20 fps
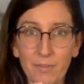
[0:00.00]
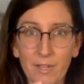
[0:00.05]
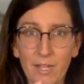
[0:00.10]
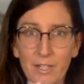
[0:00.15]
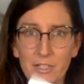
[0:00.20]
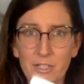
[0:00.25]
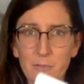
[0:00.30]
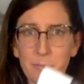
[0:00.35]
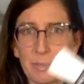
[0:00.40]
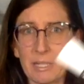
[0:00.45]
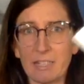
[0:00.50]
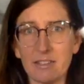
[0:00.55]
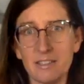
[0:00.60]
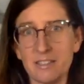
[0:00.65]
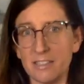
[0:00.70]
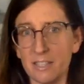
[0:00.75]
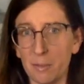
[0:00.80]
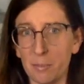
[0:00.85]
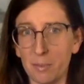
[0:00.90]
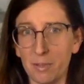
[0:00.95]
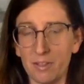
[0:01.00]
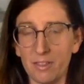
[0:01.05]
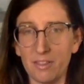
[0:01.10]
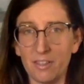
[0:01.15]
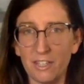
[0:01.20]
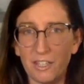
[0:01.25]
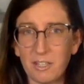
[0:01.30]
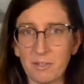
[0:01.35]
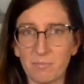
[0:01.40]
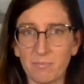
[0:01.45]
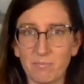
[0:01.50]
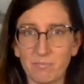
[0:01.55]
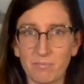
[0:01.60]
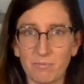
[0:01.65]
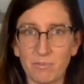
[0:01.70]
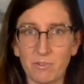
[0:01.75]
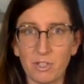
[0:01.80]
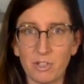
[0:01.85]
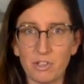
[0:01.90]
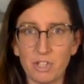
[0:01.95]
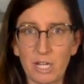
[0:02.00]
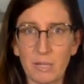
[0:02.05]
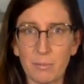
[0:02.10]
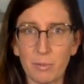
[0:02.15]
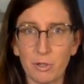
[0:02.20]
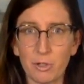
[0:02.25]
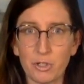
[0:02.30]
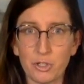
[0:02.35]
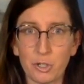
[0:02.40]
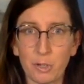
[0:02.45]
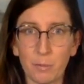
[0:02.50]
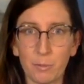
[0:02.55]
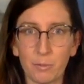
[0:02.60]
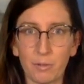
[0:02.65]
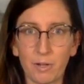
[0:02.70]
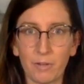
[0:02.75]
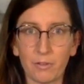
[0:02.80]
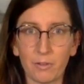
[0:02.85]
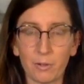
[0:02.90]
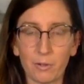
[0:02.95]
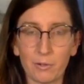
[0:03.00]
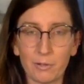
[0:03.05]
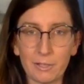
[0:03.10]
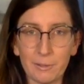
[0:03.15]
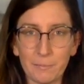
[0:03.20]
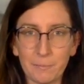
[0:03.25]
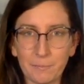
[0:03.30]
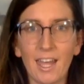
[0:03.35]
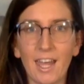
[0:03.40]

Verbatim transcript: I just picked this up at the, the cheapo shop around the corner.